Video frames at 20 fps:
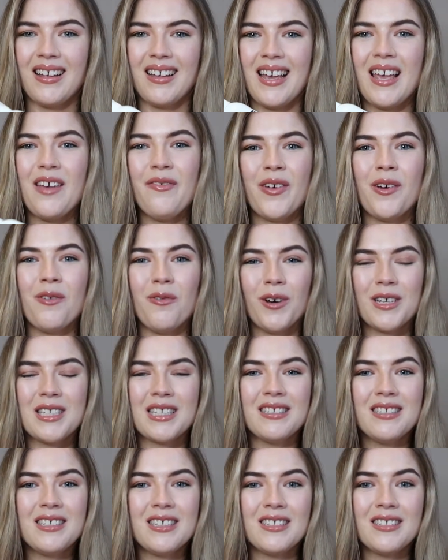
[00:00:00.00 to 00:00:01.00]
if it
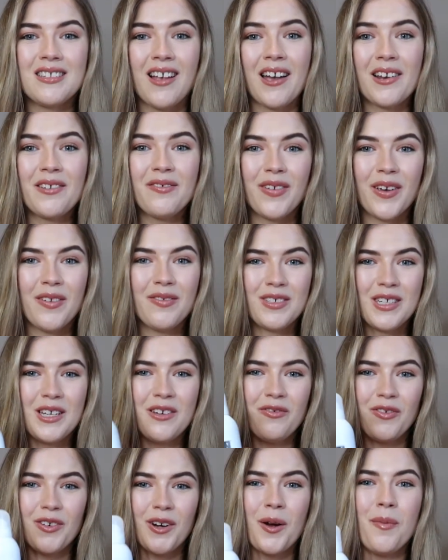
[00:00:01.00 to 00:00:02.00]
wasn't
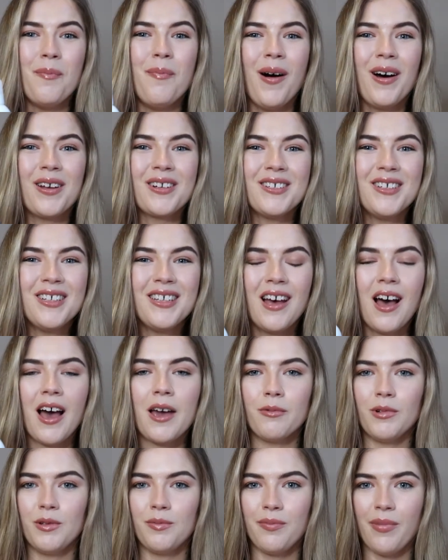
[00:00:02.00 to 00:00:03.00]
$9.50 for a bottle, I
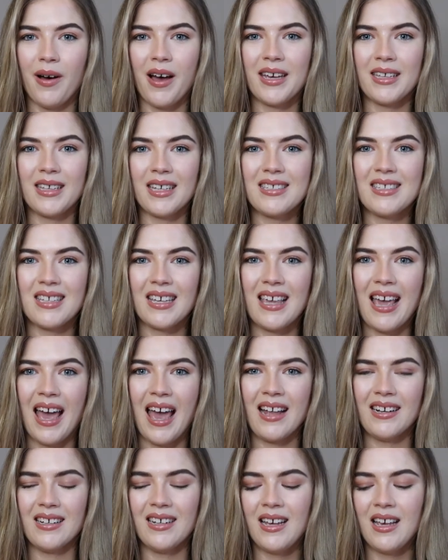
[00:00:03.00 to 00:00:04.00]
would buy this
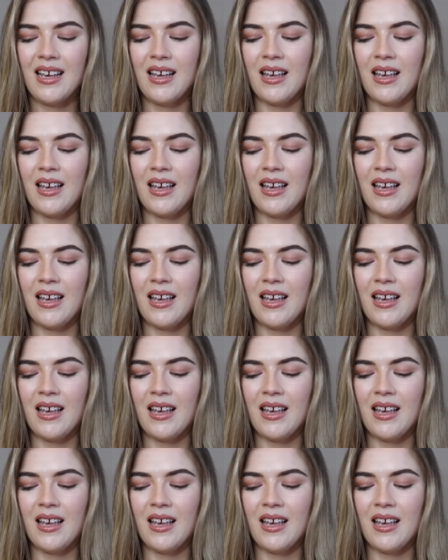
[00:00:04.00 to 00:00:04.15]
again.